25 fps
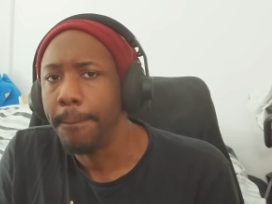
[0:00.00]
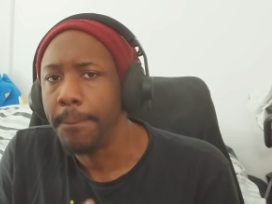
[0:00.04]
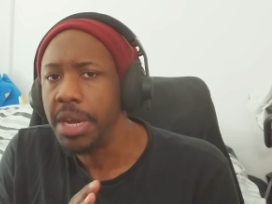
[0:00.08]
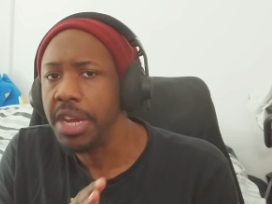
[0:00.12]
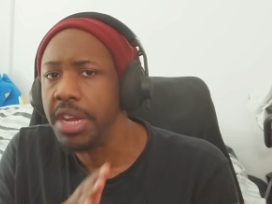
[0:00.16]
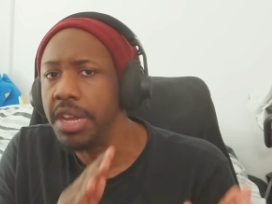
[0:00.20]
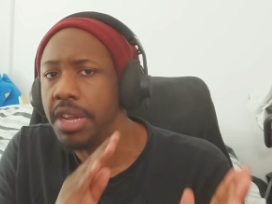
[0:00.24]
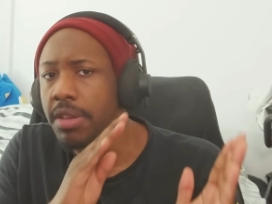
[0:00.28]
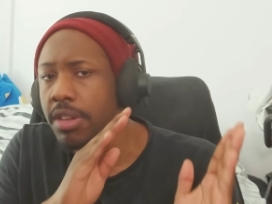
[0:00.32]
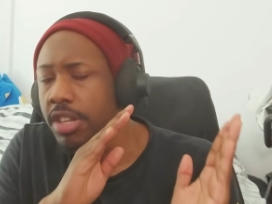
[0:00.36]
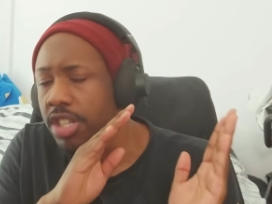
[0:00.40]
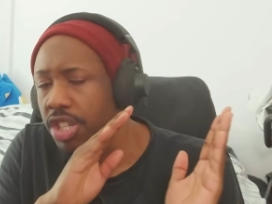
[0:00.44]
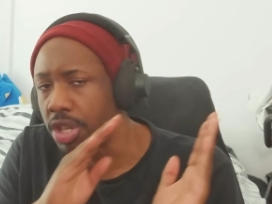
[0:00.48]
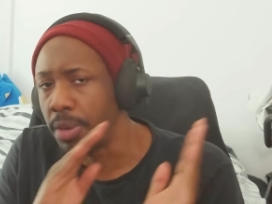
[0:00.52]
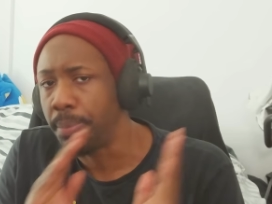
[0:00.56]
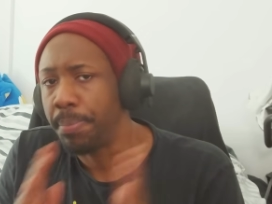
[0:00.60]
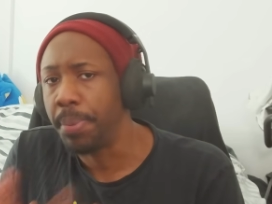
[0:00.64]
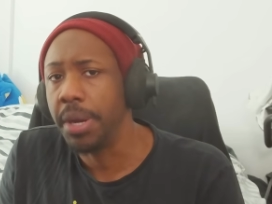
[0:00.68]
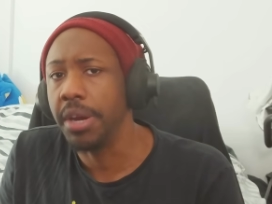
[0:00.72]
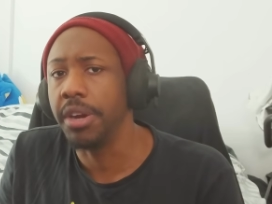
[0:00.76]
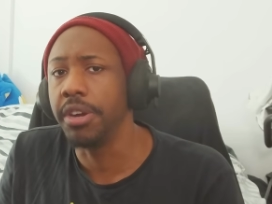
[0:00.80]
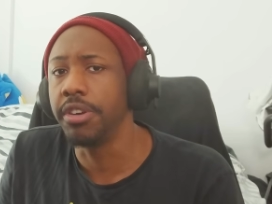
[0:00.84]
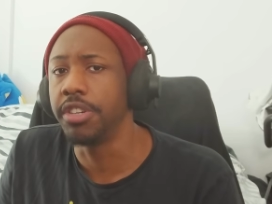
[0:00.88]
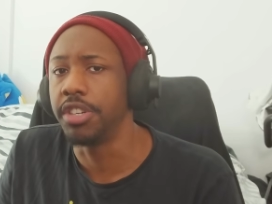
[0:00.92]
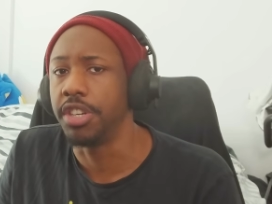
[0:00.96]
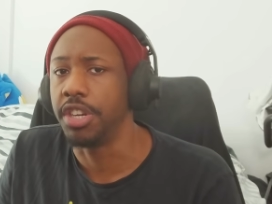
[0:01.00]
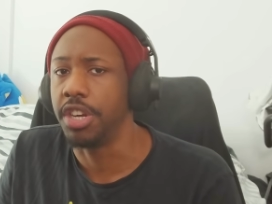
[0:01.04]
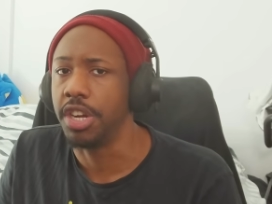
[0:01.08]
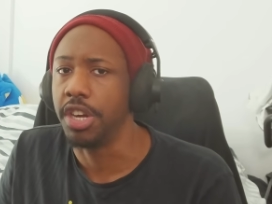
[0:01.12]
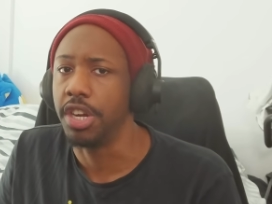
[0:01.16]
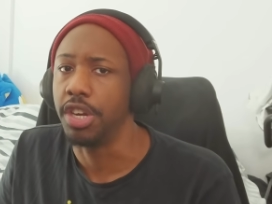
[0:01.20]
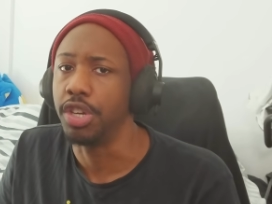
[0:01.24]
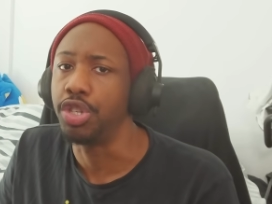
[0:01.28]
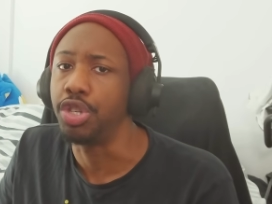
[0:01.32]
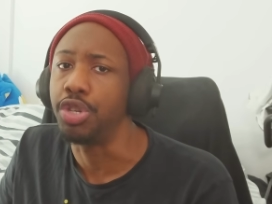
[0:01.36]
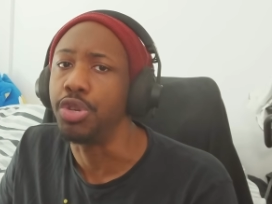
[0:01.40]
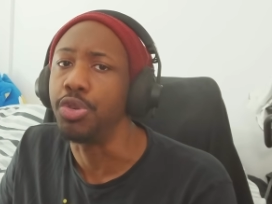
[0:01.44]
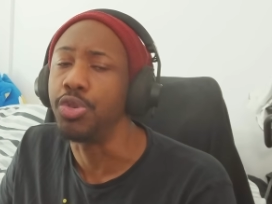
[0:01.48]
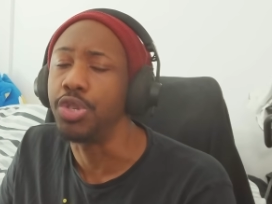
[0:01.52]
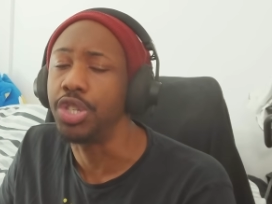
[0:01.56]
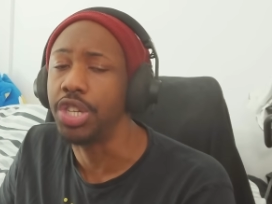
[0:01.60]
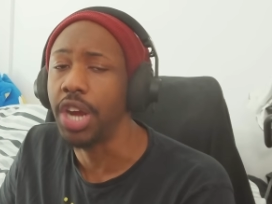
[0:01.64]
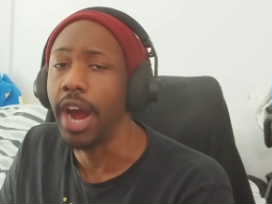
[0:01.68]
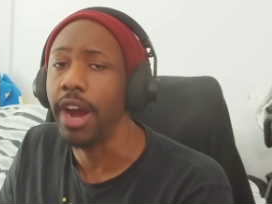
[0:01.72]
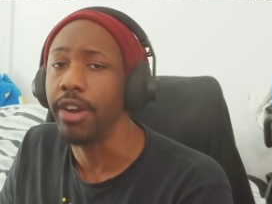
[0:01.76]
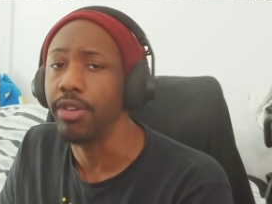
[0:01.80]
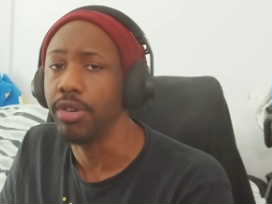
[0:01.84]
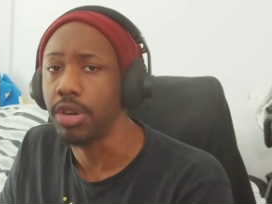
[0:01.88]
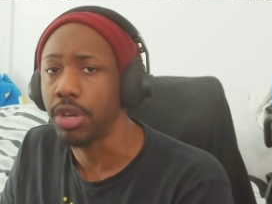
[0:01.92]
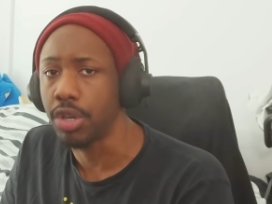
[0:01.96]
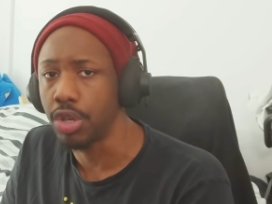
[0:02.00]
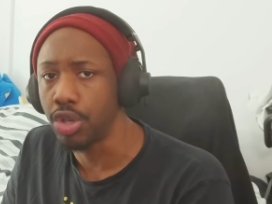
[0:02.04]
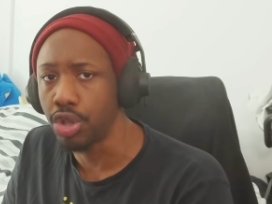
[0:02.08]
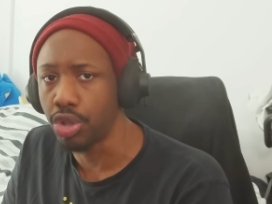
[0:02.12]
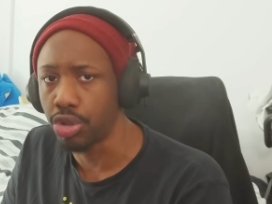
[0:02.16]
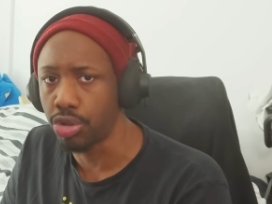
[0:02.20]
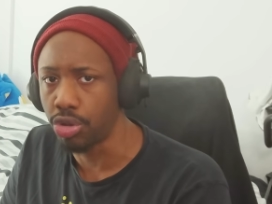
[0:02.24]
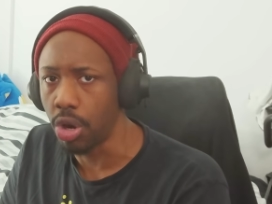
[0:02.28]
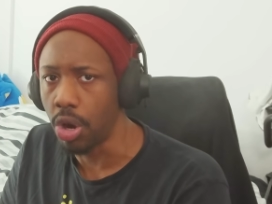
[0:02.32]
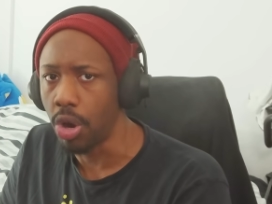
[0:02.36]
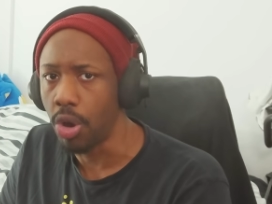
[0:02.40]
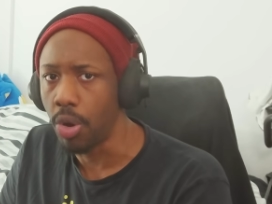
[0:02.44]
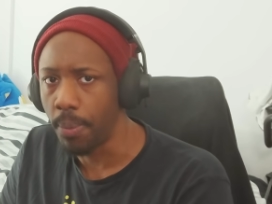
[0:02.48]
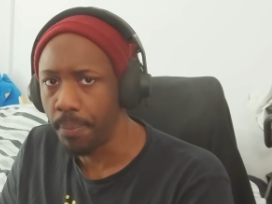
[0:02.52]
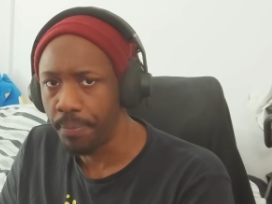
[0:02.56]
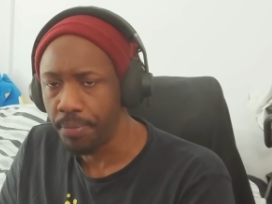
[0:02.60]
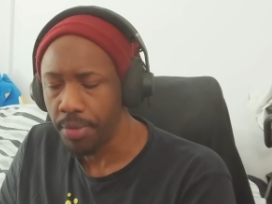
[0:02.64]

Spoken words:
be superior to gyro control?